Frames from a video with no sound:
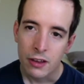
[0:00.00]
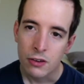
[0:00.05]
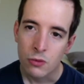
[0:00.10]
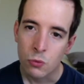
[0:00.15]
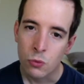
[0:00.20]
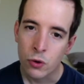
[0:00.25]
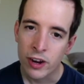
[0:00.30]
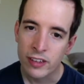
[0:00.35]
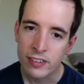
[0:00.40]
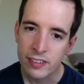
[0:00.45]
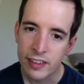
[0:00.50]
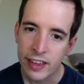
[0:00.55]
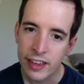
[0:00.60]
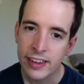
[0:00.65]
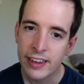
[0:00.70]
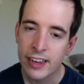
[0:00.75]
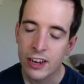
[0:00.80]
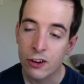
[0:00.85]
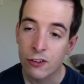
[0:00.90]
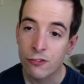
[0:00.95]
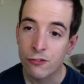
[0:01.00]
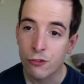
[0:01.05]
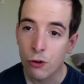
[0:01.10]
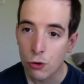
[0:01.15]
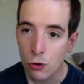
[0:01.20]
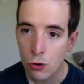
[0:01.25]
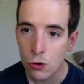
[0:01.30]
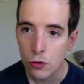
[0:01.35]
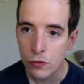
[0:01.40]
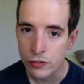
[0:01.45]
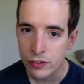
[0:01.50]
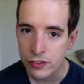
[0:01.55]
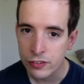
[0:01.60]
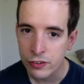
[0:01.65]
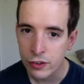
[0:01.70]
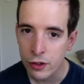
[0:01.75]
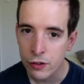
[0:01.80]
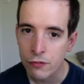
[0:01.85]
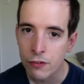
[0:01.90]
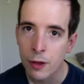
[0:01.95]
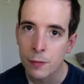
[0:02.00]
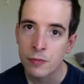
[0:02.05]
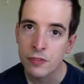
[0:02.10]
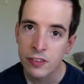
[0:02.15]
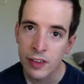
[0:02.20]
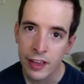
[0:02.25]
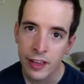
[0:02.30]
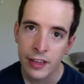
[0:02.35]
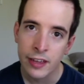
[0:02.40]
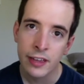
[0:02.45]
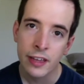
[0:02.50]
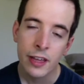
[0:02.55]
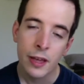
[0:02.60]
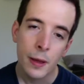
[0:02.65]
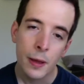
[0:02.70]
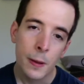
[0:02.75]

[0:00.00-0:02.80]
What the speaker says: When I say get a photo of yourself, I'm saying